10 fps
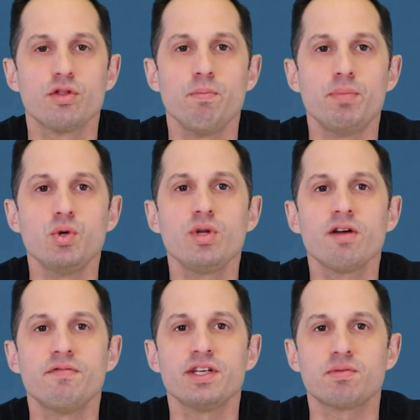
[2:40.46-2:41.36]
The beauty
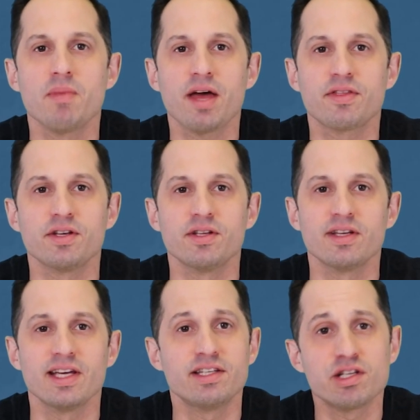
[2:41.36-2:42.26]
of this method
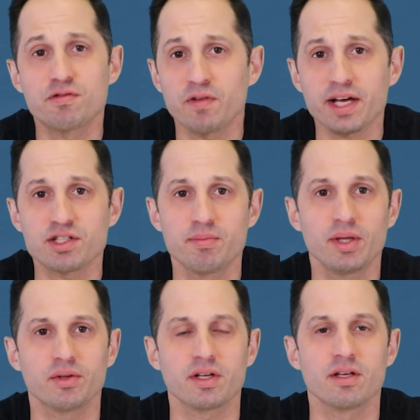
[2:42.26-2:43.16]
is its
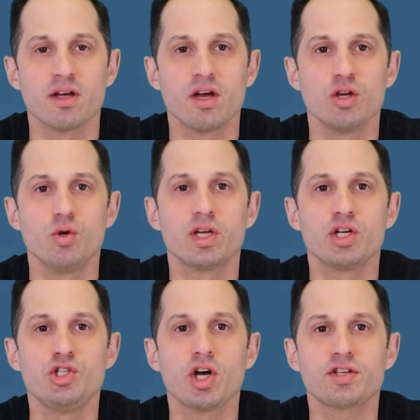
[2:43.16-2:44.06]
flexibility. You can
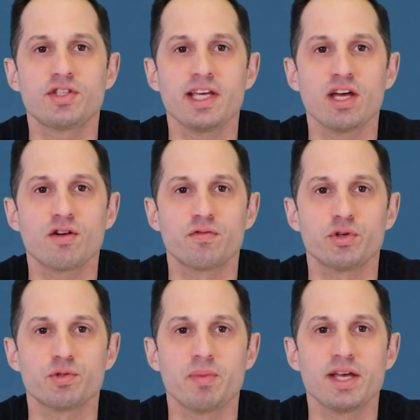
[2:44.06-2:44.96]
adjust the
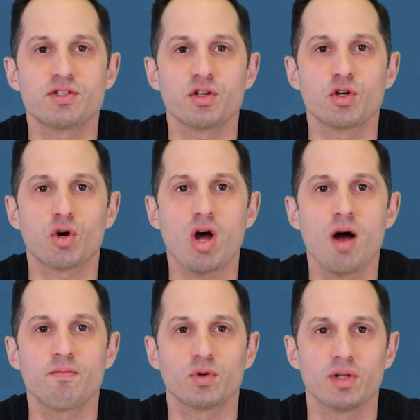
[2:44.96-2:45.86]
intervals based on your
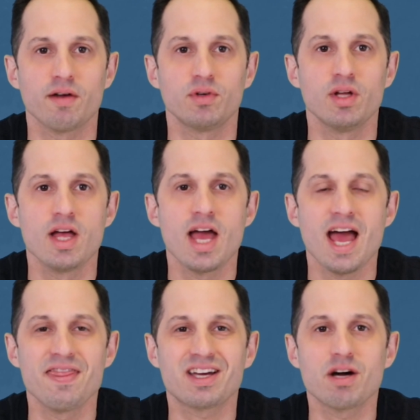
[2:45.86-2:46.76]
comfort level
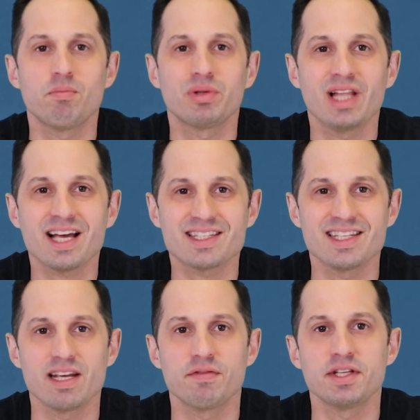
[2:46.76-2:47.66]
and the
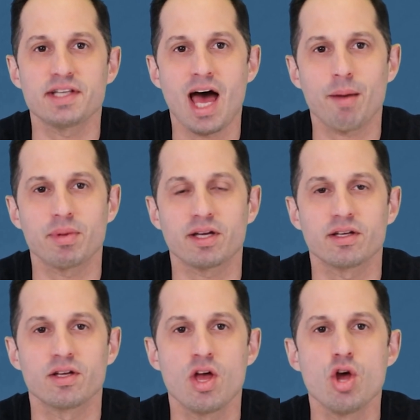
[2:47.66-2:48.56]
complexity of the topic.
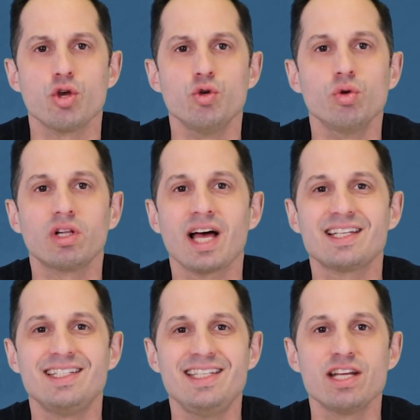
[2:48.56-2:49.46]

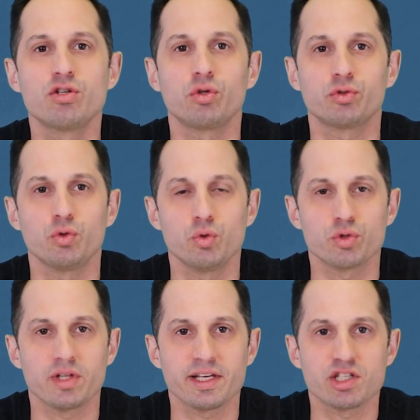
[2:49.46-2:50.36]
Utilize digital
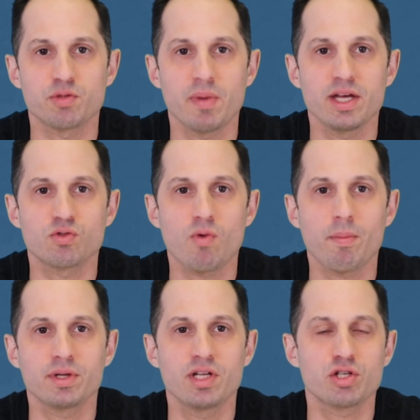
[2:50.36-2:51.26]
tools like spaced
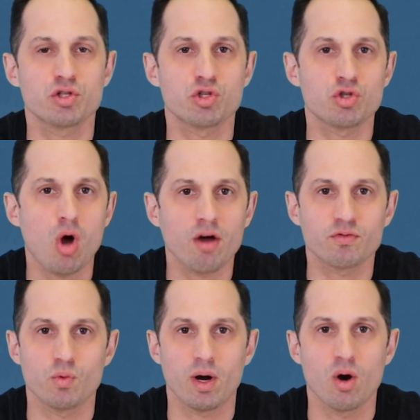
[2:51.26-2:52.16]
repetition
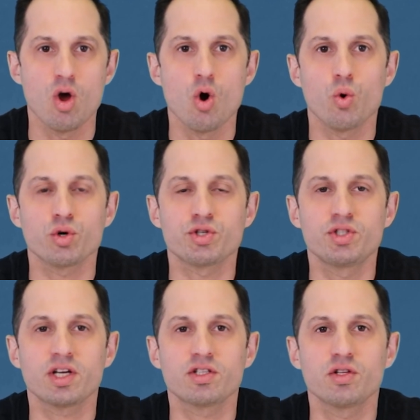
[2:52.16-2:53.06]
software, or
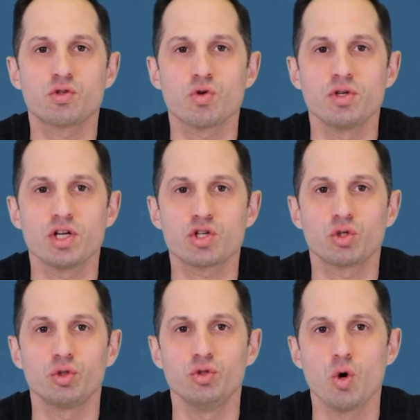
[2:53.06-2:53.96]
stick to the
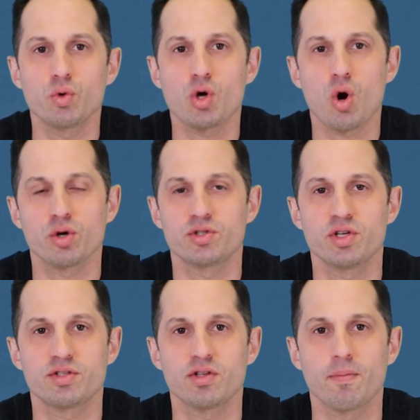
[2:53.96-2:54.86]
traditional note card
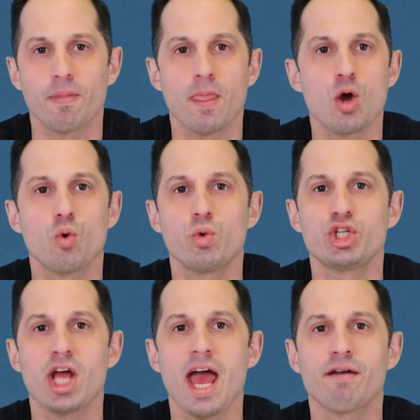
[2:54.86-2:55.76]
system,
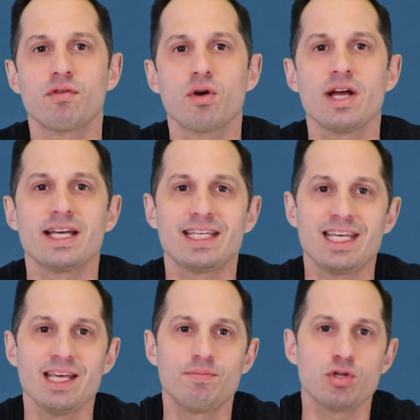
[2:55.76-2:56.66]
whichever
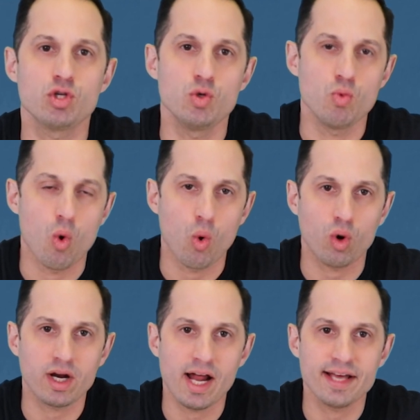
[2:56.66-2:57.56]
keeps you
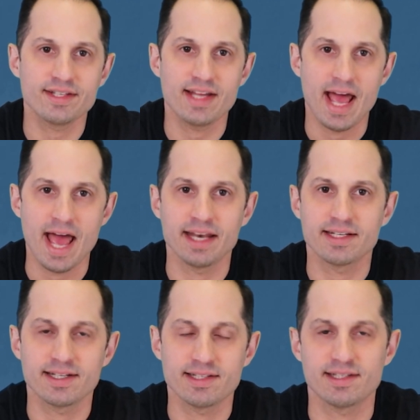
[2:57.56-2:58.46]
organized
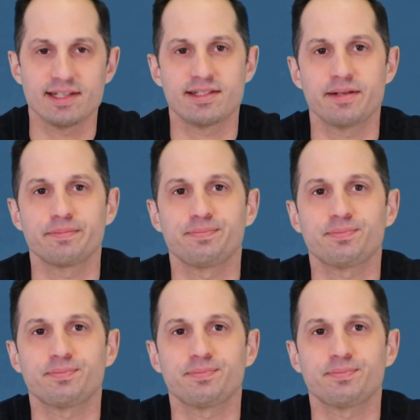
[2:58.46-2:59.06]
and consistent.